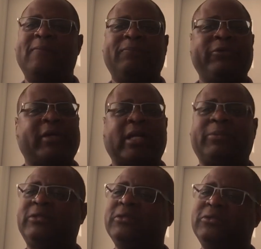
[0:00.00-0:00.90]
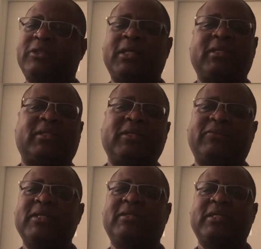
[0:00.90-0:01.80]
You got to pursue, study to see if
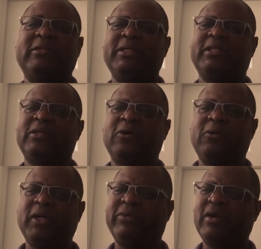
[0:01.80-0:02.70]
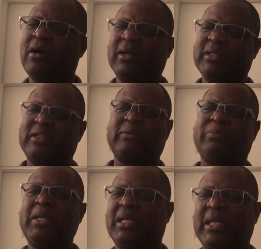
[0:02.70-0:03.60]
these things be so. If God is
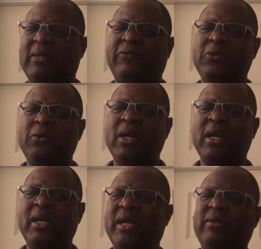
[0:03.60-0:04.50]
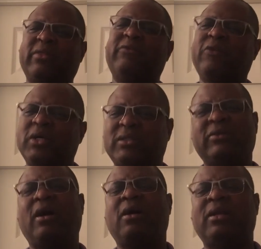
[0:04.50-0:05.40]
speaking, if you hear the voice of
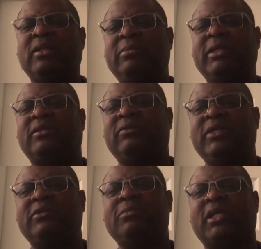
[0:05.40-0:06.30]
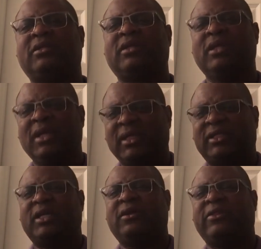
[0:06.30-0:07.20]
God in the midst of these messages,
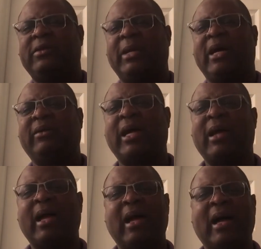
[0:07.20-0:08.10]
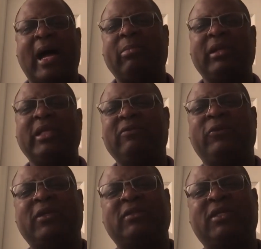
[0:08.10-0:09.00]
share them out. I believe
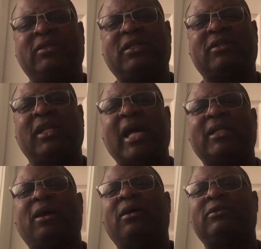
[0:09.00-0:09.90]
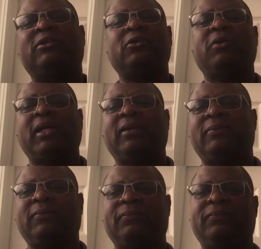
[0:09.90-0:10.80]
there's a lot God's doing
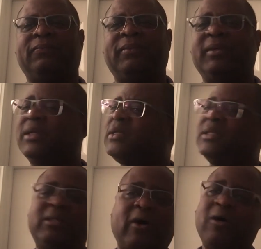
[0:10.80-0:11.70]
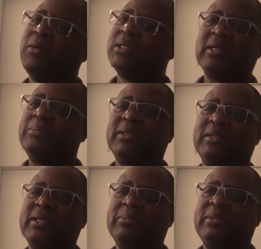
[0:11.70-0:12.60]
because he's always up to
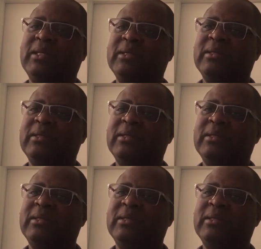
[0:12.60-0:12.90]
something.